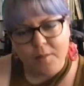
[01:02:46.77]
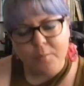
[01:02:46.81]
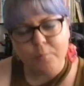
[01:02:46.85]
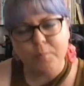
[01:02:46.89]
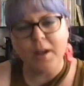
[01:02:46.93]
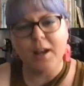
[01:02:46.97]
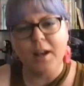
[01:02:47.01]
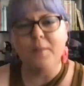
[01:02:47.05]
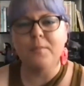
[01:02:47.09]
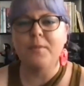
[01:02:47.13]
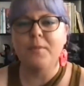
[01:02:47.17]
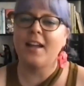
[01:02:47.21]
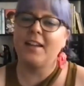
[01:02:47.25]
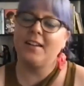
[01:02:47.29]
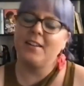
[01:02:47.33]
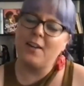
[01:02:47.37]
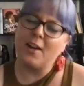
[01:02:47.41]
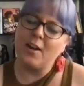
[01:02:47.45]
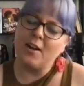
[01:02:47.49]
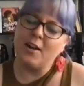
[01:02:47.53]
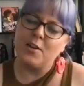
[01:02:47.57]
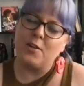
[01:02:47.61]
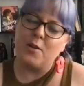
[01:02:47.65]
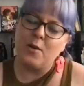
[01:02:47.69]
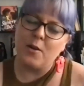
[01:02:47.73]
But I'm like,
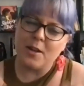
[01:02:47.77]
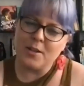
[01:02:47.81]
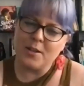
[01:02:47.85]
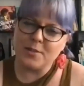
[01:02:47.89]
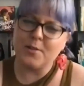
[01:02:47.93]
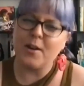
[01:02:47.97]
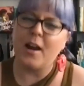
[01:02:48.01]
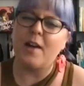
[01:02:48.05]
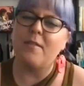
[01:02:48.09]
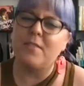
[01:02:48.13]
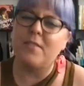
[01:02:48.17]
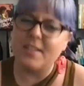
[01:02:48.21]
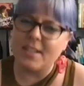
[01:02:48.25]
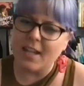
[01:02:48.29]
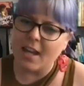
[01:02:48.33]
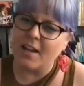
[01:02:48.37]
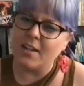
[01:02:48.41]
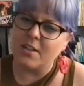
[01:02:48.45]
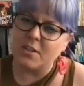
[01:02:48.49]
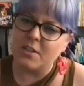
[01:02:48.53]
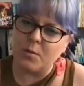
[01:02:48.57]
no, you always gravitate